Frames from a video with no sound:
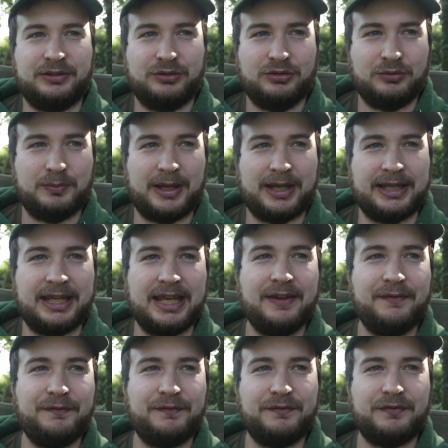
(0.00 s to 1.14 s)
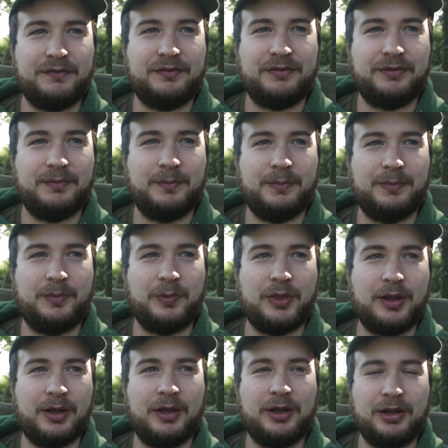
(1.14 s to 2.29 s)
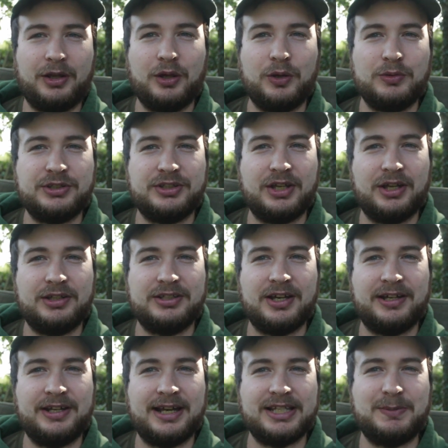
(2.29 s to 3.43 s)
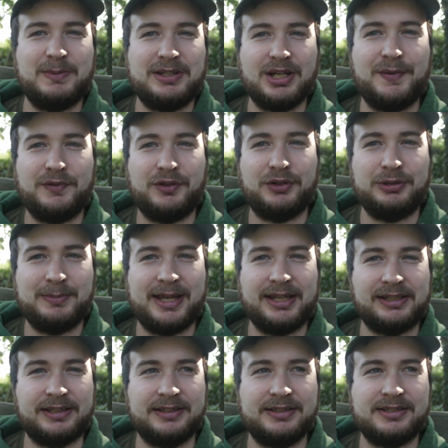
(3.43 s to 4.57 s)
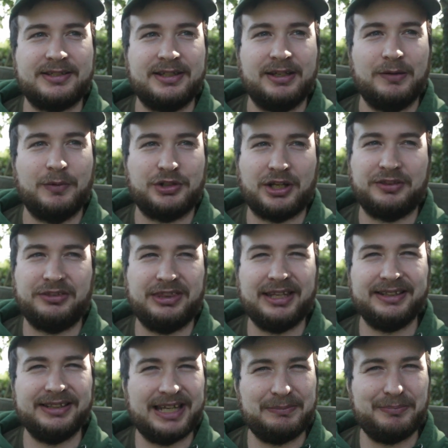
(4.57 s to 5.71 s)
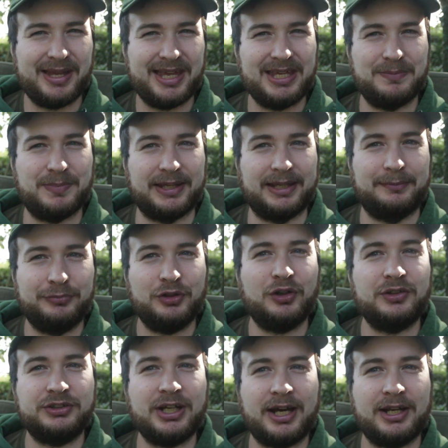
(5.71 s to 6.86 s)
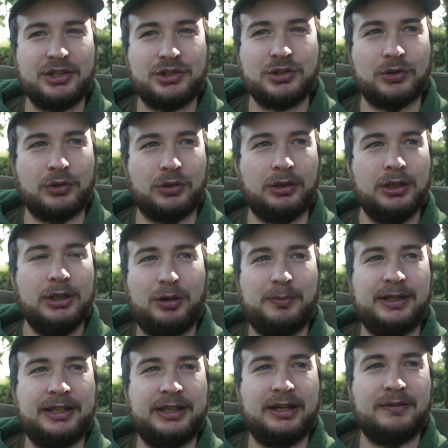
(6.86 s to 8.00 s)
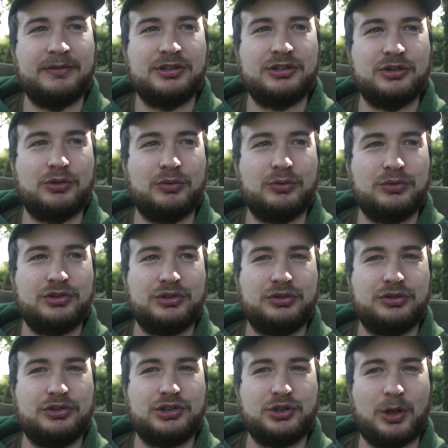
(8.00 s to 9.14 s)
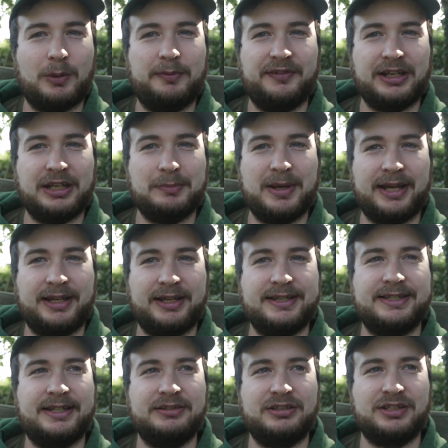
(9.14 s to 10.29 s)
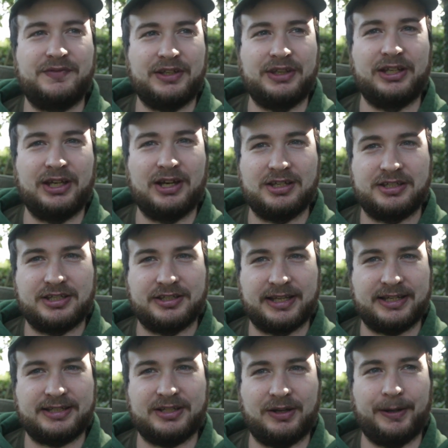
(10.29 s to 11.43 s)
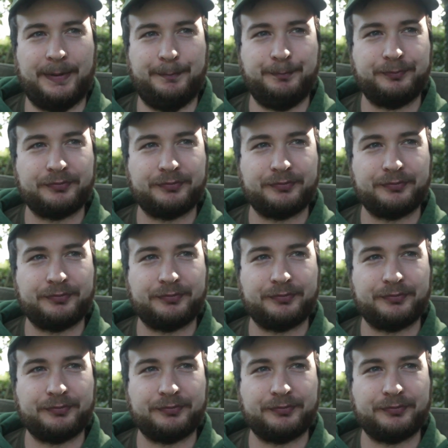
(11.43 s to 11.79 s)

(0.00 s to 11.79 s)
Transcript: the hook bait. If the coots that turn out to be diving on the maggots, which I think they may be, I'm not entirely sure, I'm probably going to stop feeding maggots and just feed the casters next time